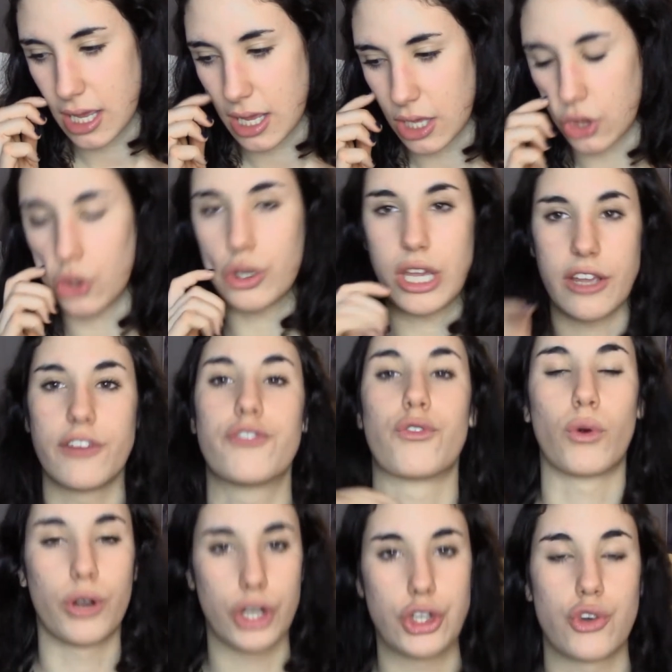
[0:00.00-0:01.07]
looking
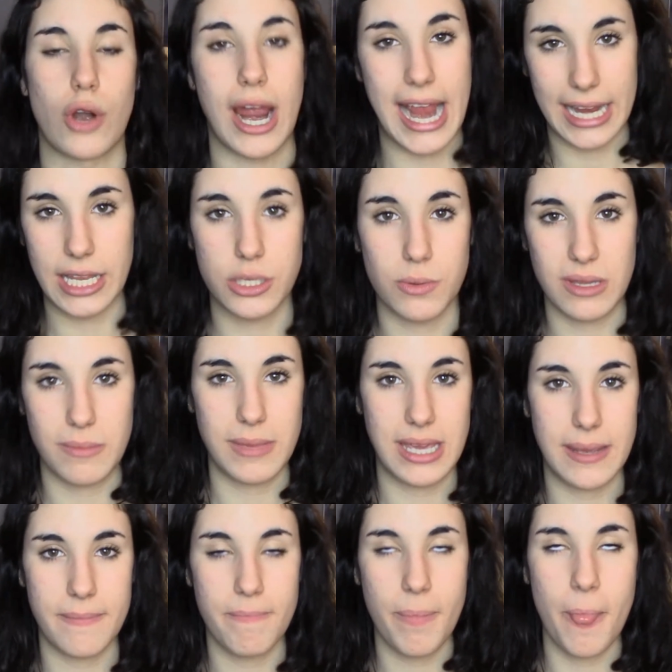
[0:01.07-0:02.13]
forward to trying this with
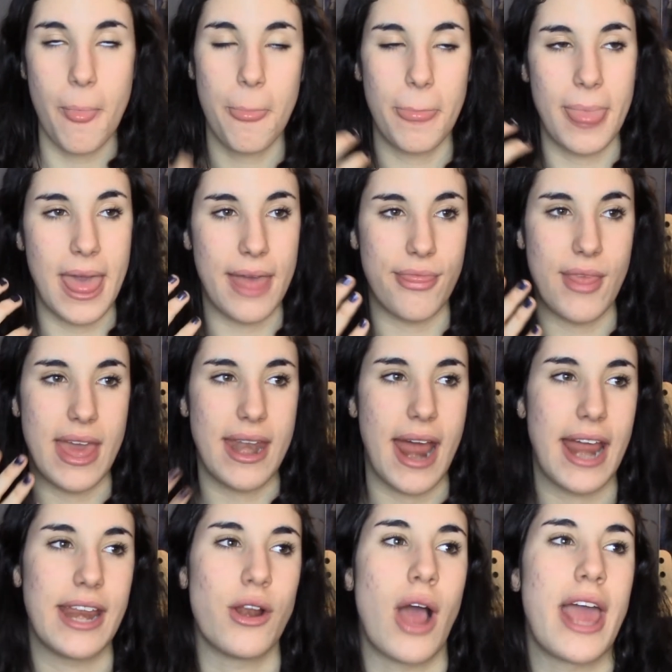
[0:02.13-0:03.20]
me. And then
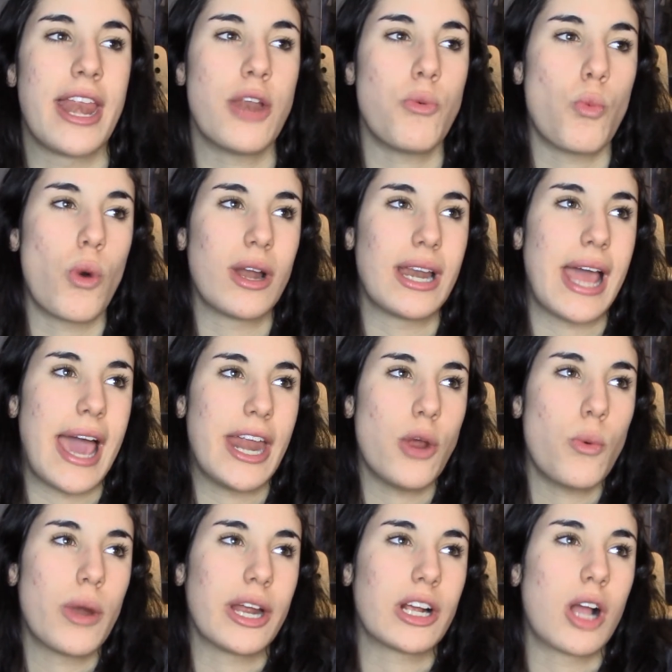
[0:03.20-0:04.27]
I didn't want
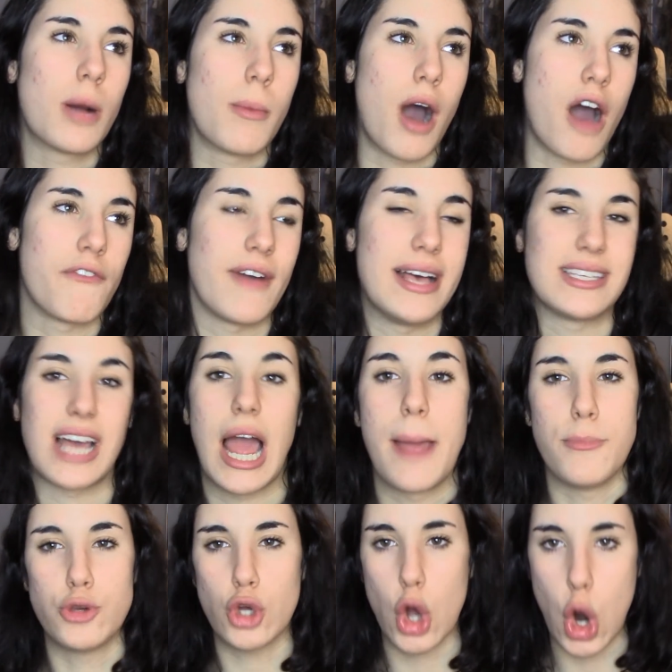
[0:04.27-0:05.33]
to come off as I'm
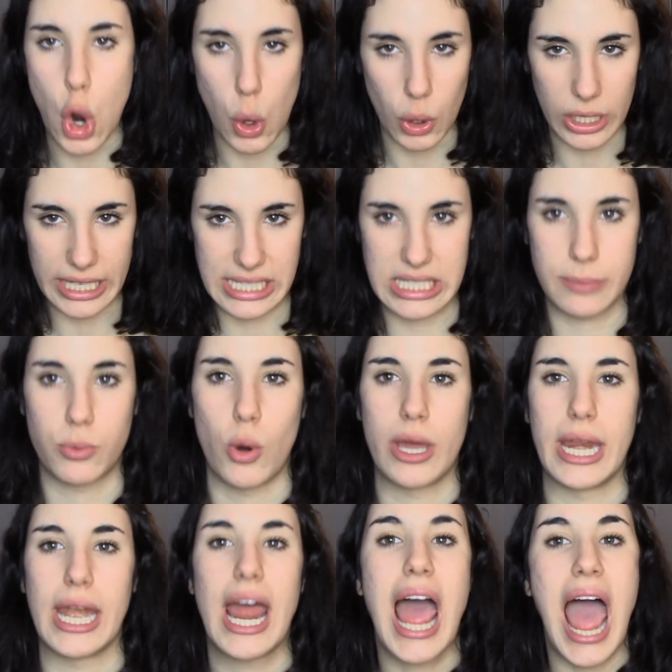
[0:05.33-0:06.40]
totally
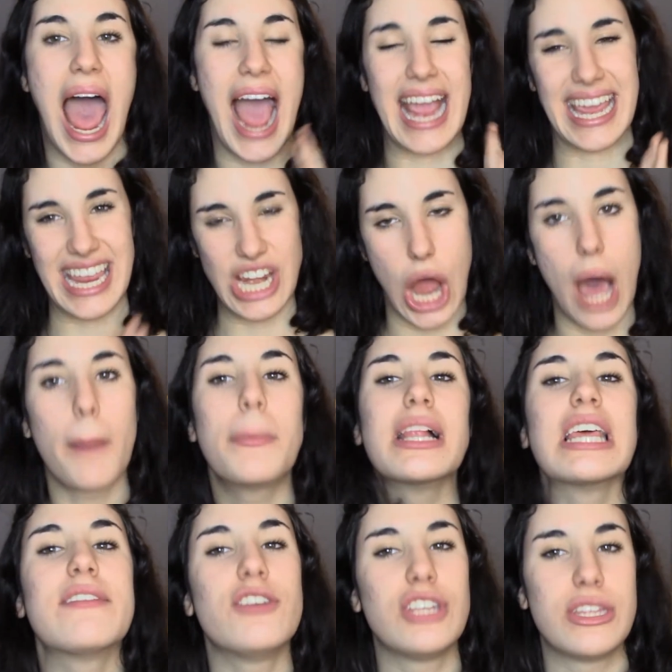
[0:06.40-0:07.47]
disappointed. I cannot
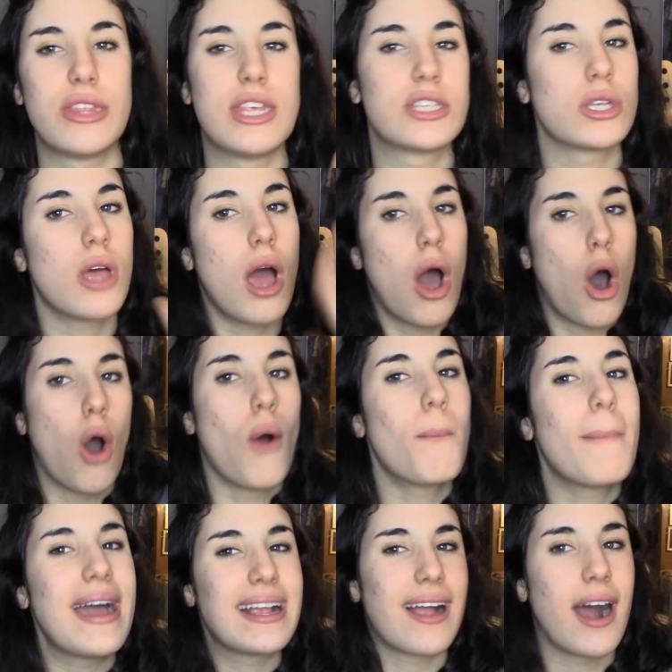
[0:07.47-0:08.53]
believe you did this. Oh
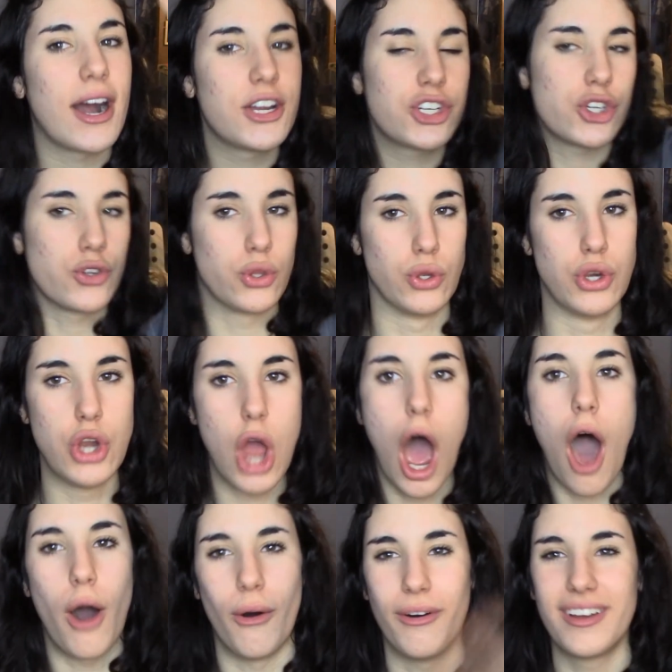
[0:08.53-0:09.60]
my gosh,
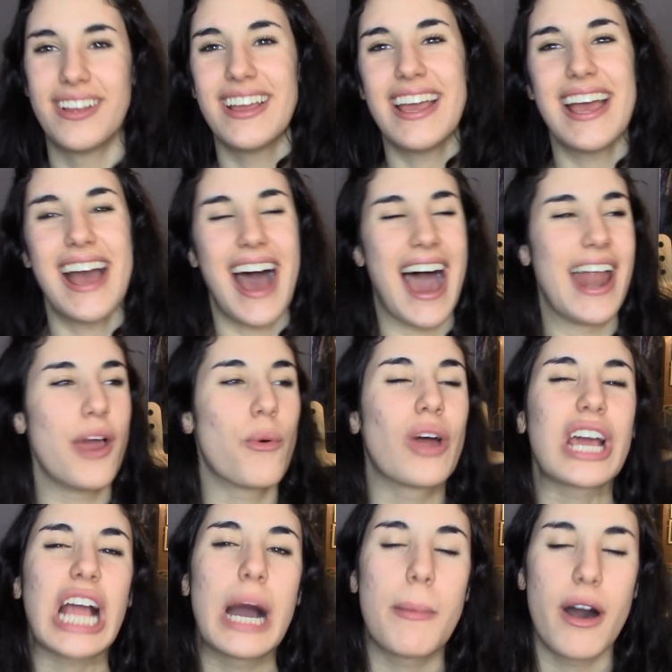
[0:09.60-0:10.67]
no. I didn't
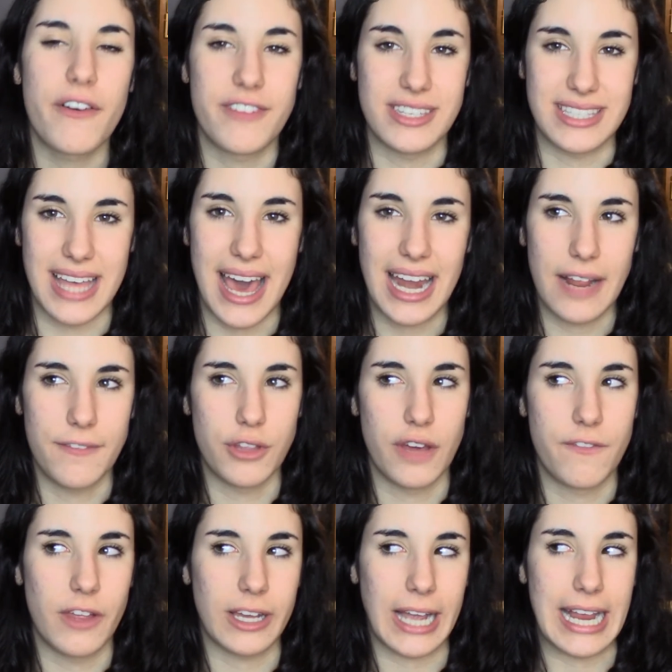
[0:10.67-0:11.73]
want to come off as that, even though I
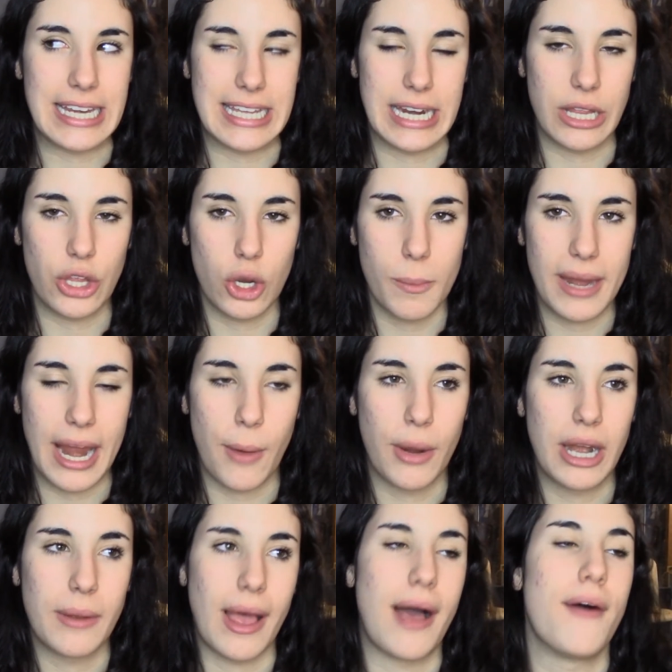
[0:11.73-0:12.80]
felt like I did a little bit.
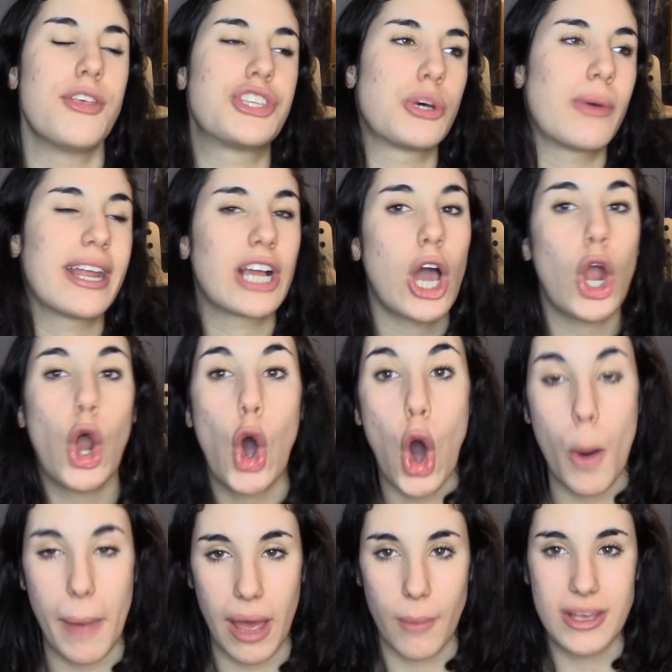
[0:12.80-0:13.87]
So when I got
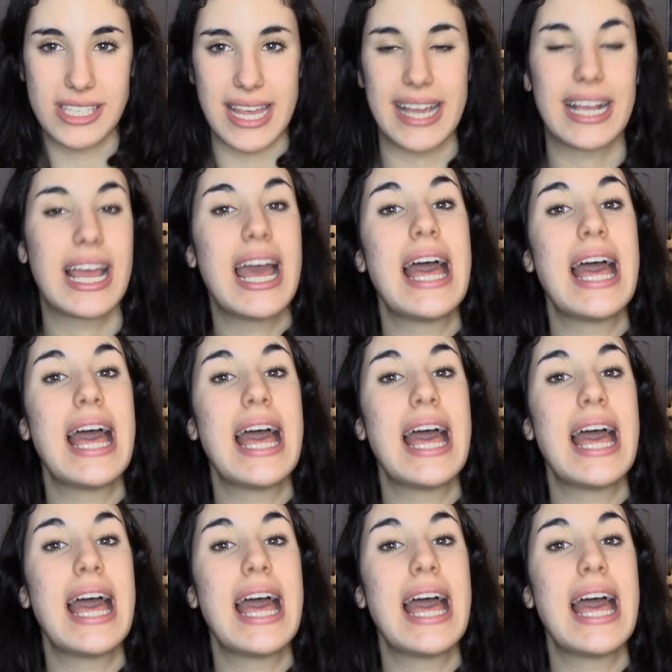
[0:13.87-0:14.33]
home, I was like,